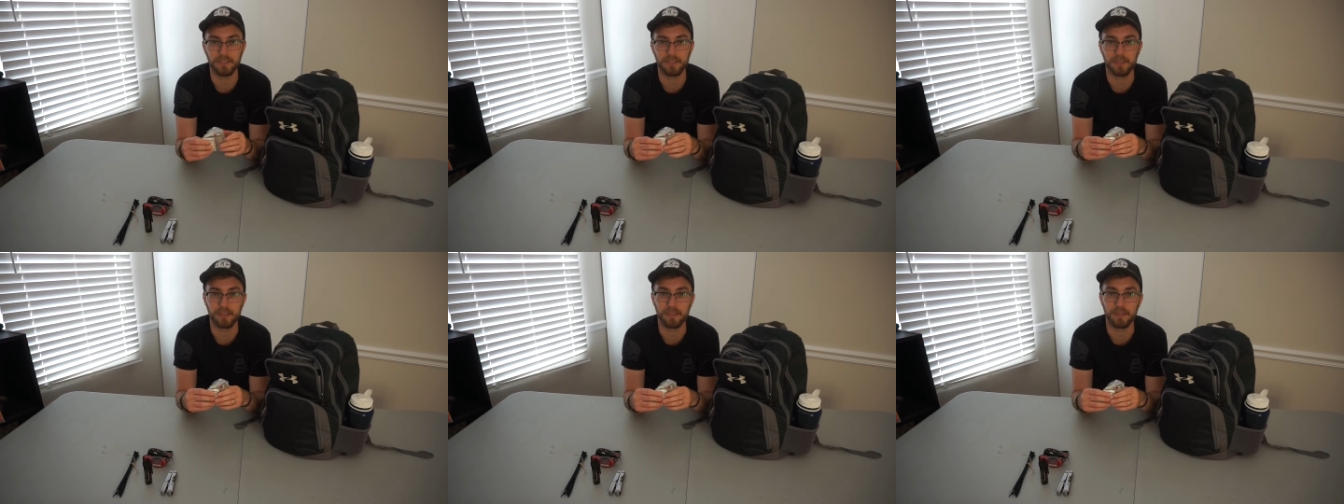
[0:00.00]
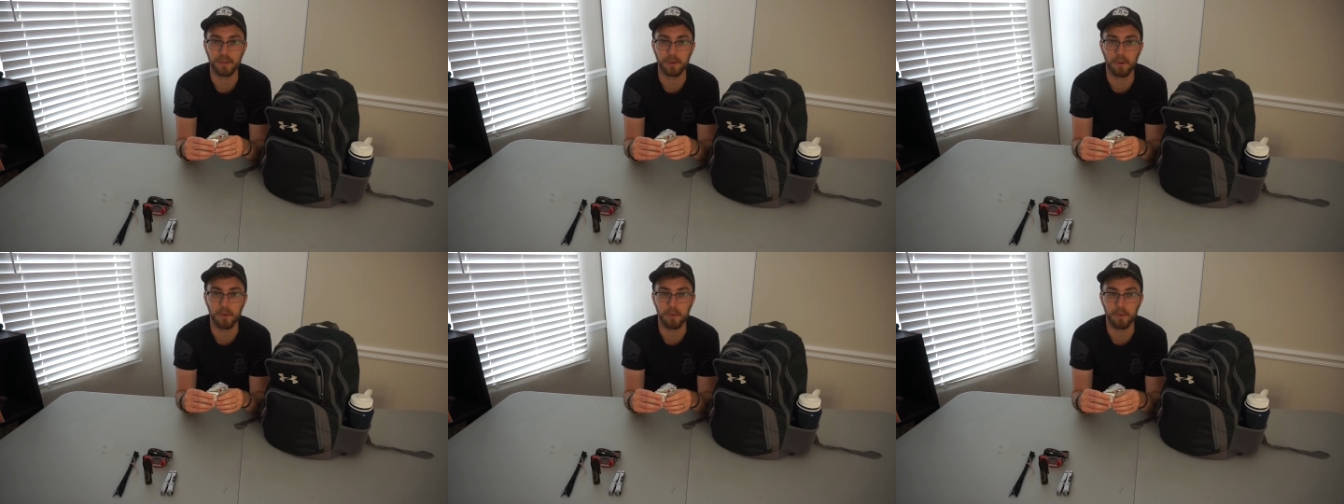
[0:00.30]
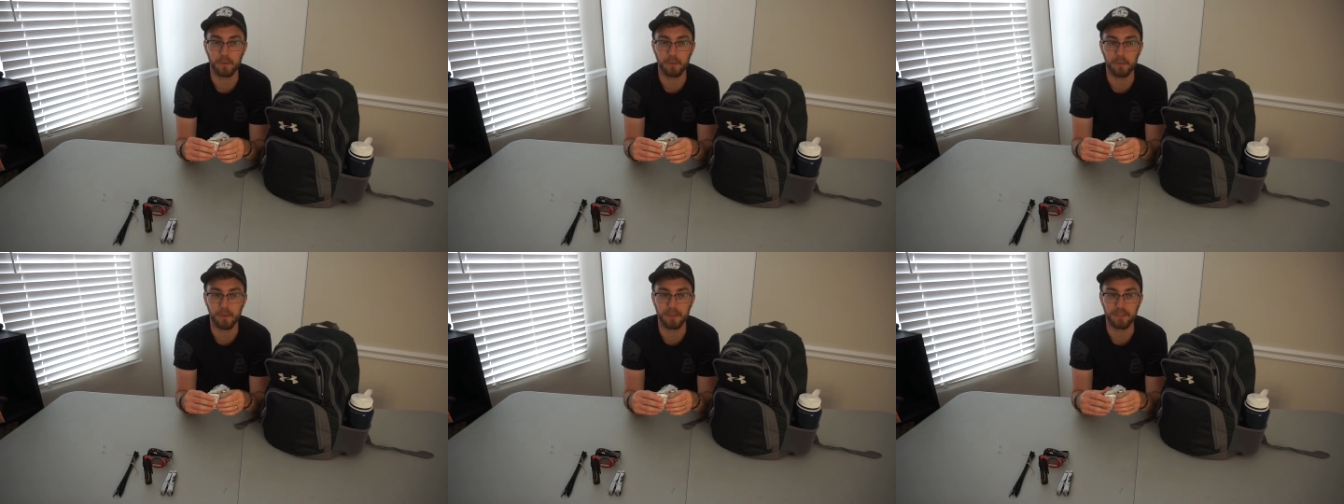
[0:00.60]
during the
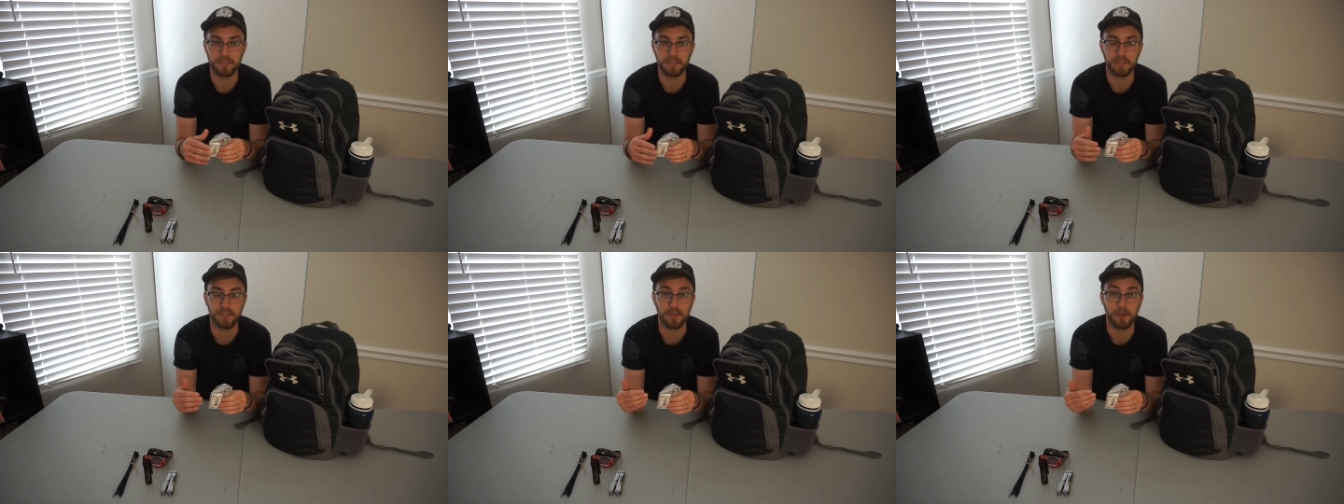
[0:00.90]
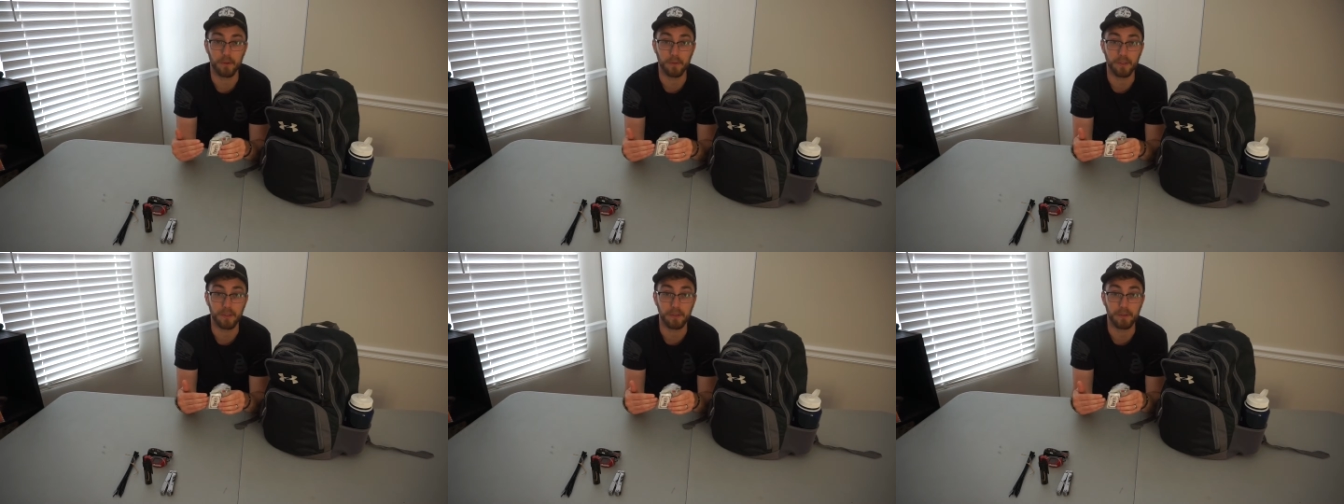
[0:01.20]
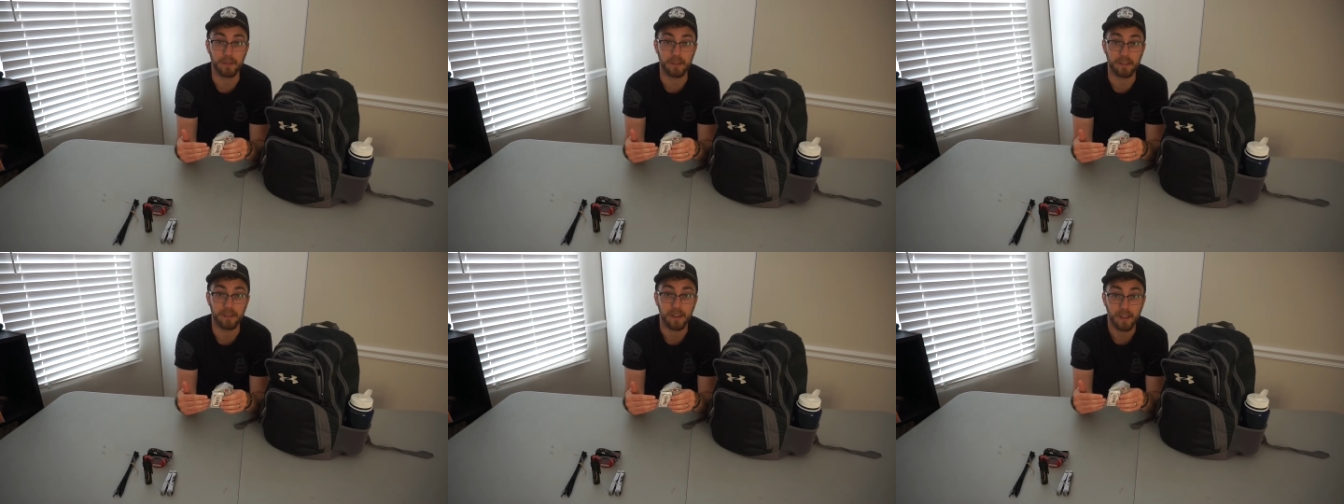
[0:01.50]
colder months, to know that
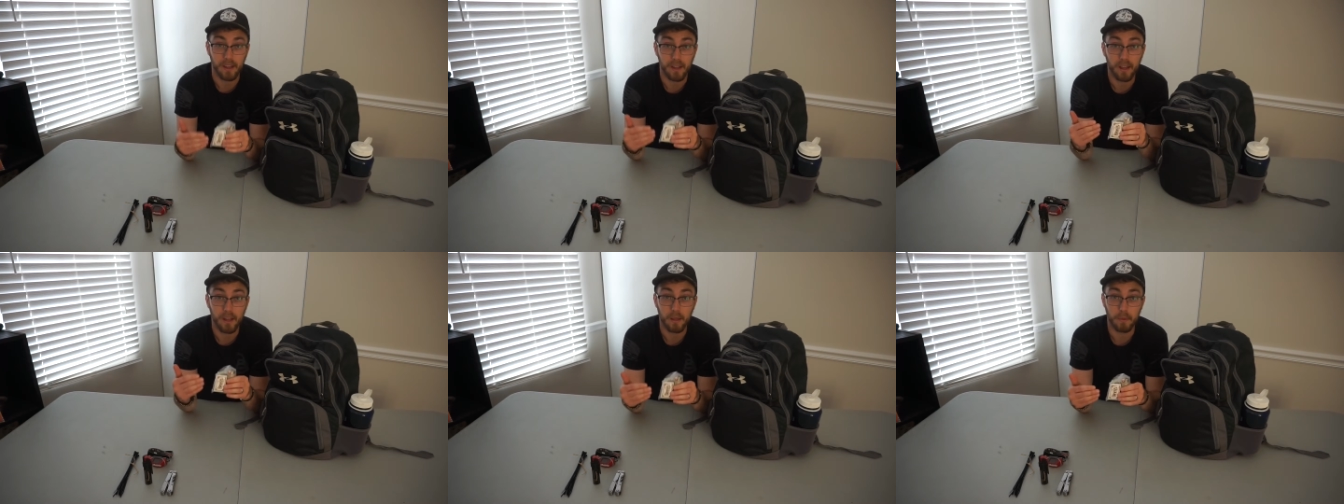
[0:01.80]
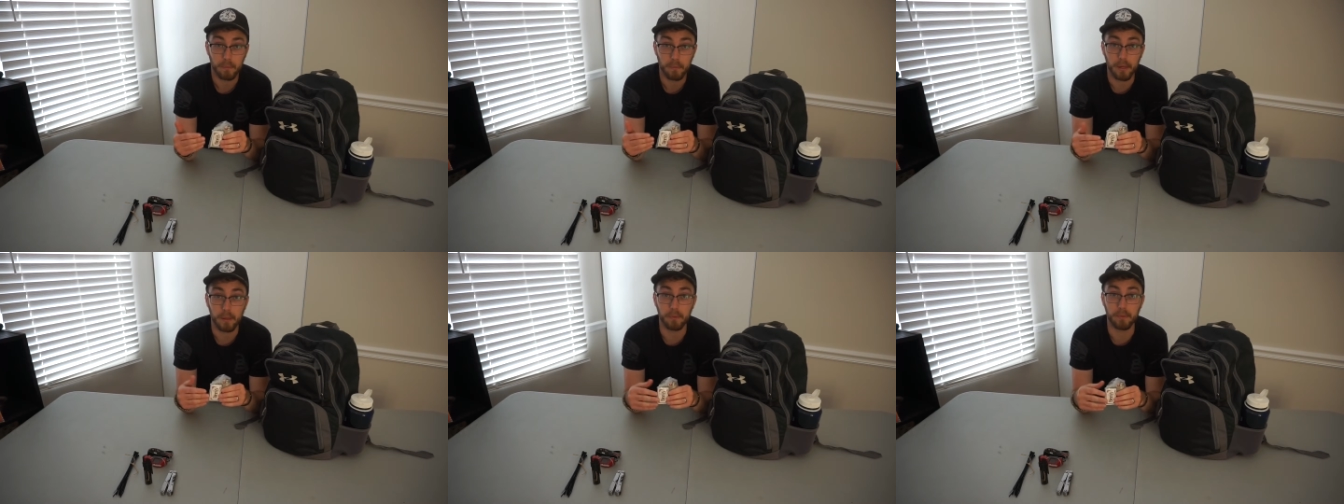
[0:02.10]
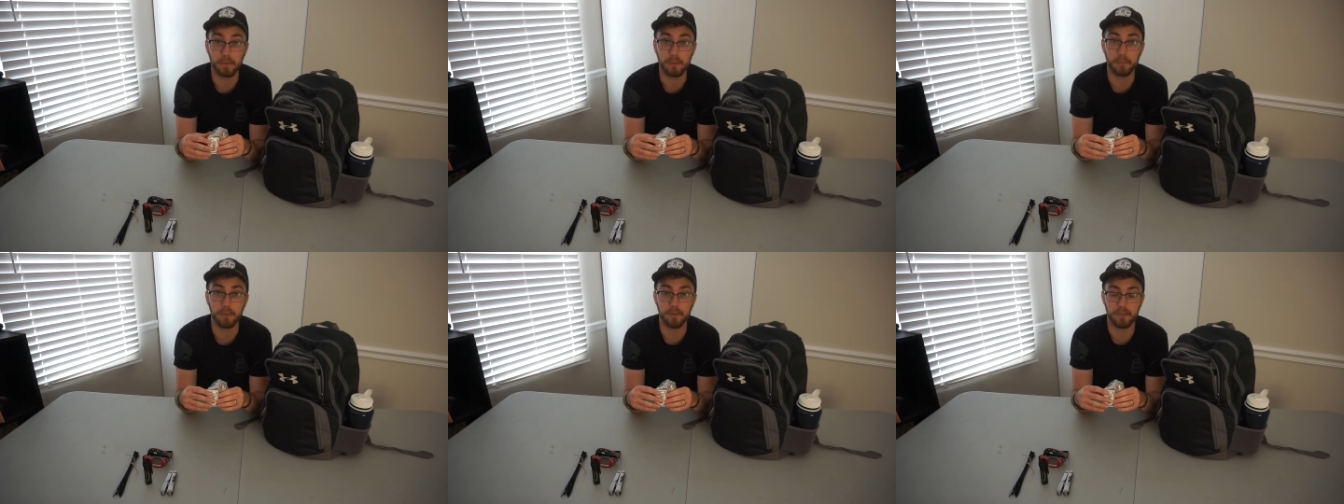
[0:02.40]
you can be
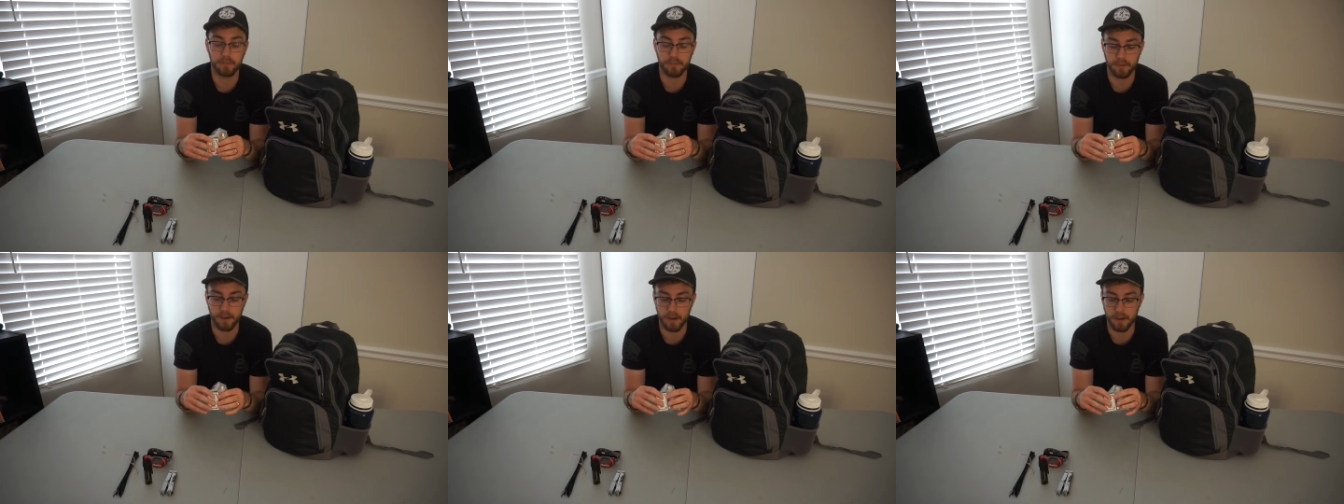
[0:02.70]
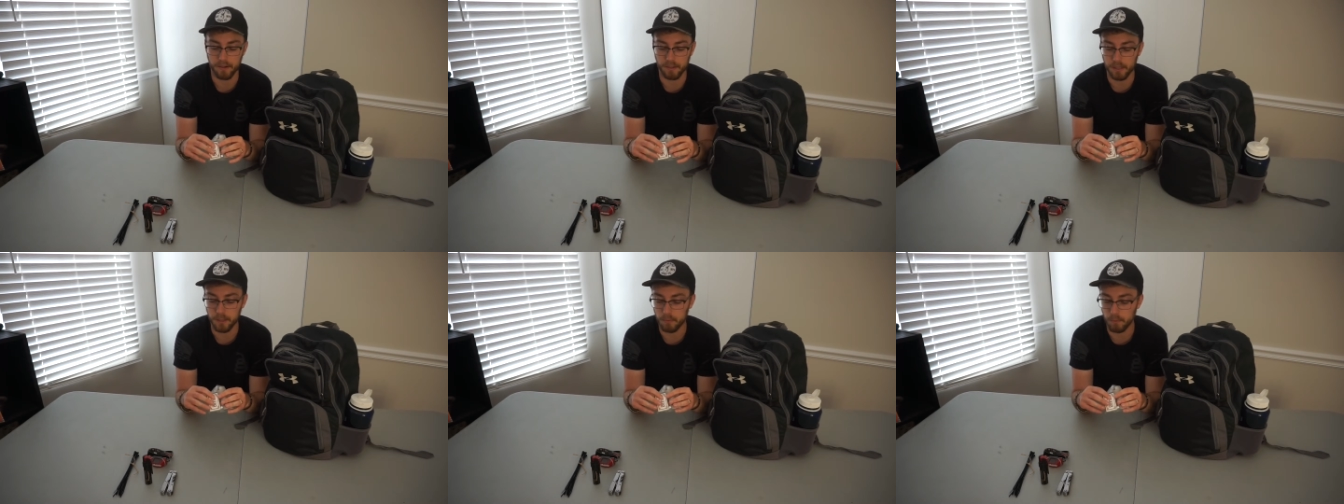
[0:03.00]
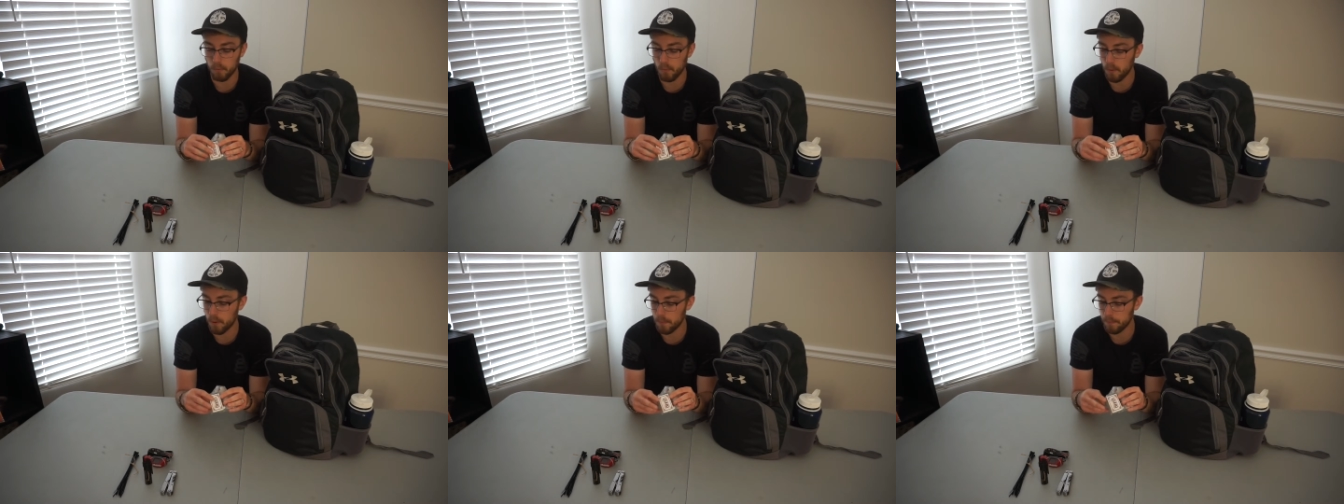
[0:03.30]
able to build a fire and
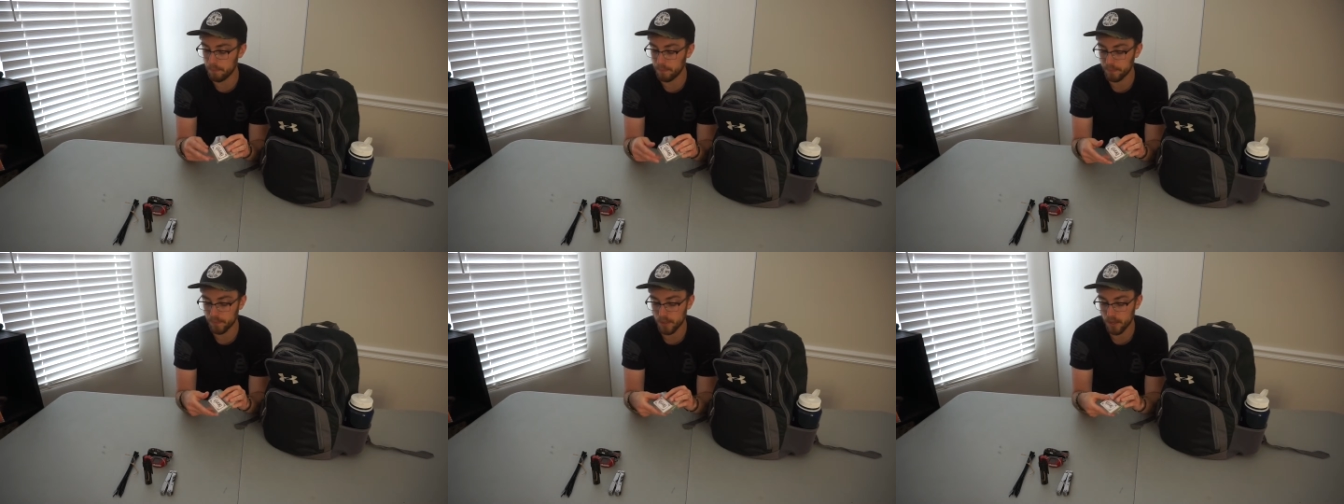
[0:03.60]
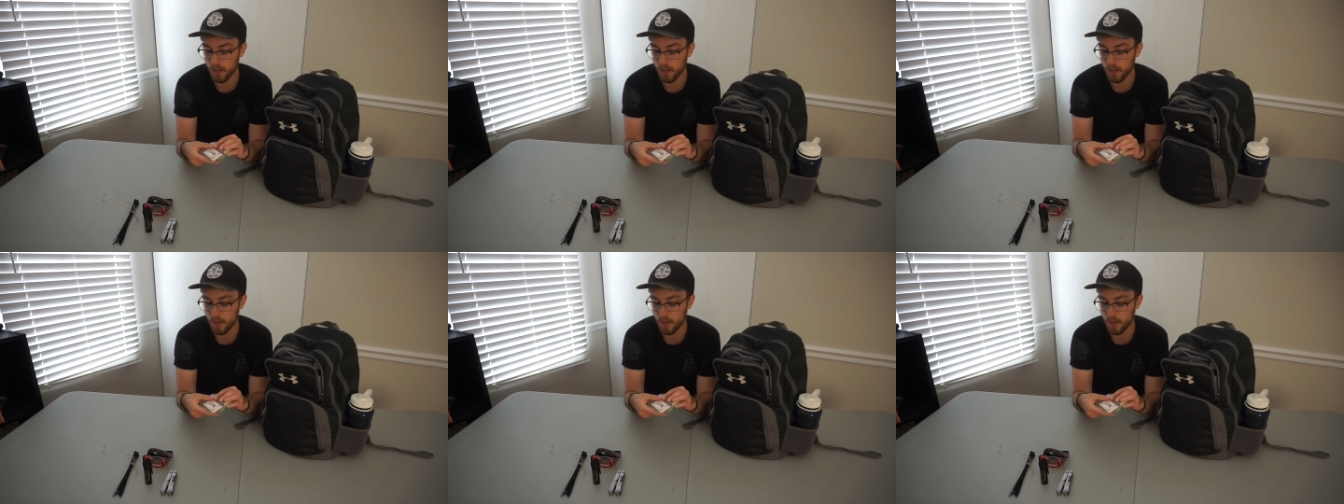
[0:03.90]
keep warm.